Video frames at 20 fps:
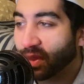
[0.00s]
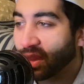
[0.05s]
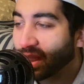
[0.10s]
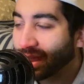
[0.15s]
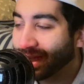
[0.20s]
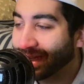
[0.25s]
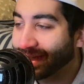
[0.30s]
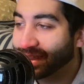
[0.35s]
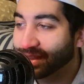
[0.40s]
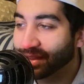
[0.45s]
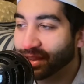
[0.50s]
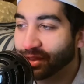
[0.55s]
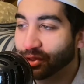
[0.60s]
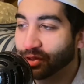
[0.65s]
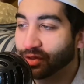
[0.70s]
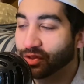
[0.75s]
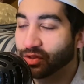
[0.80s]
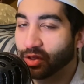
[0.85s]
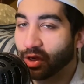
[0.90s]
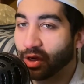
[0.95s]
I guess I should
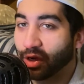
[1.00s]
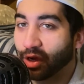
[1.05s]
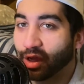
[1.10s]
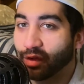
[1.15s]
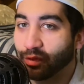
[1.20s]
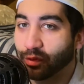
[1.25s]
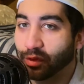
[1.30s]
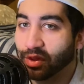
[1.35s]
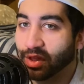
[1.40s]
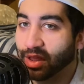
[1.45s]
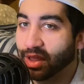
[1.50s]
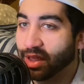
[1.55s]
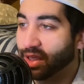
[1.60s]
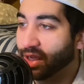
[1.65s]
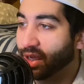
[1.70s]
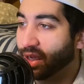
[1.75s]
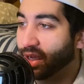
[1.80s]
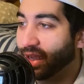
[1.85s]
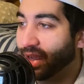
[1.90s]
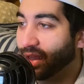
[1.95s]
start off with the
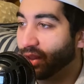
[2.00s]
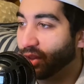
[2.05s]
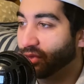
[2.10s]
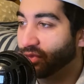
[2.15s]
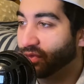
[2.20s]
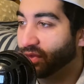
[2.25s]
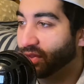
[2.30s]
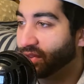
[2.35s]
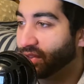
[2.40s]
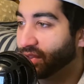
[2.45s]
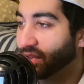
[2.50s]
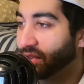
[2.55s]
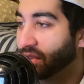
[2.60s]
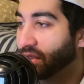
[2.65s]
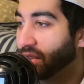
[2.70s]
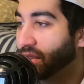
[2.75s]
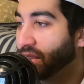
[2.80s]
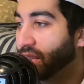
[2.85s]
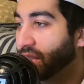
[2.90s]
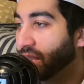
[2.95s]
elephant
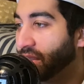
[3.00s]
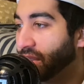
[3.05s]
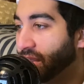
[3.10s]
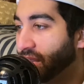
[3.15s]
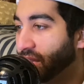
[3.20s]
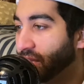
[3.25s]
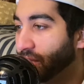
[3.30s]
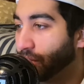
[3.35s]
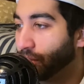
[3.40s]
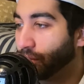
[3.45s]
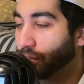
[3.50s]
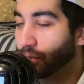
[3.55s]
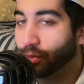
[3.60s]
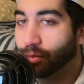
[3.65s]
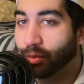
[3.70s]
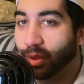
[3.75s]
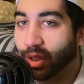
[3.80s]
in the room.